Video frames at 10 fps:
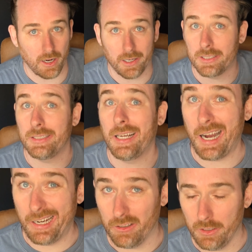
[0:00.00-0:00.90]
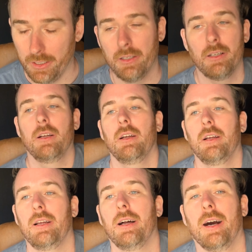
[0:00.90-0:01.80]
cost entirely.
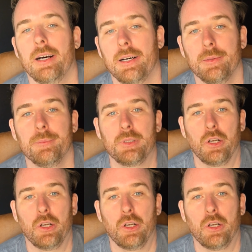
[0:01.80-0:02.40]
I